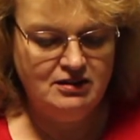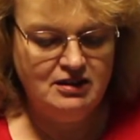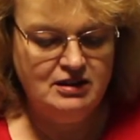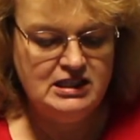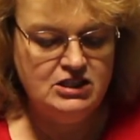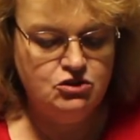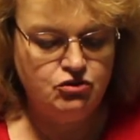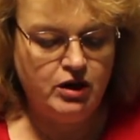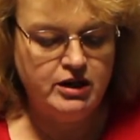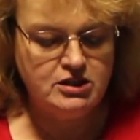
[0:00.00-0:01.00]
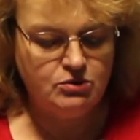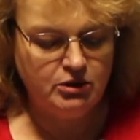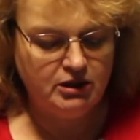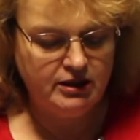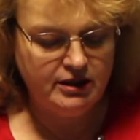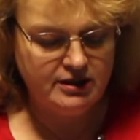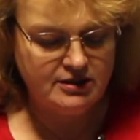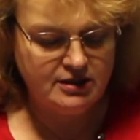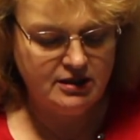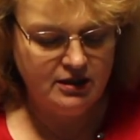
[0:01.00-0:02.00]
didn't dry as quickly as
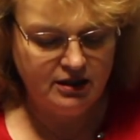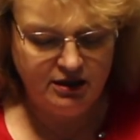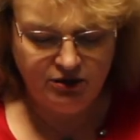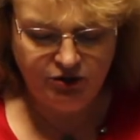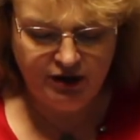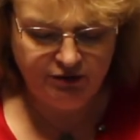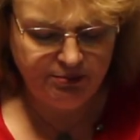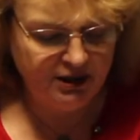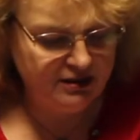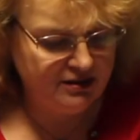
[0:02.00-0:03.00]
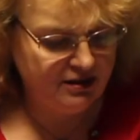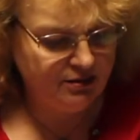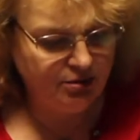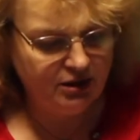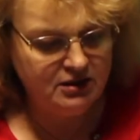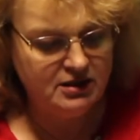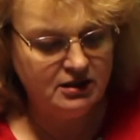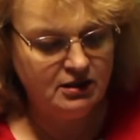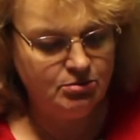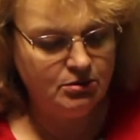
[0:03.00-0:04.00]
the craft paint did, but it did
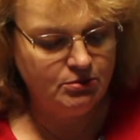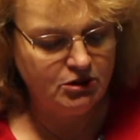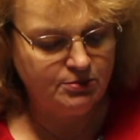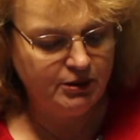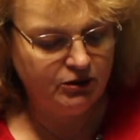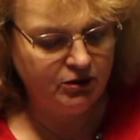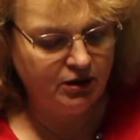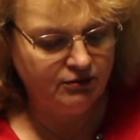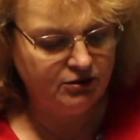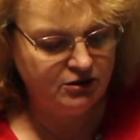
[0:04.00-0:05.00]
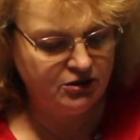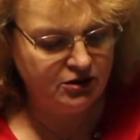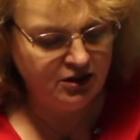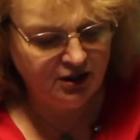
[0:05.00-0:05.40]
give me much better coverage.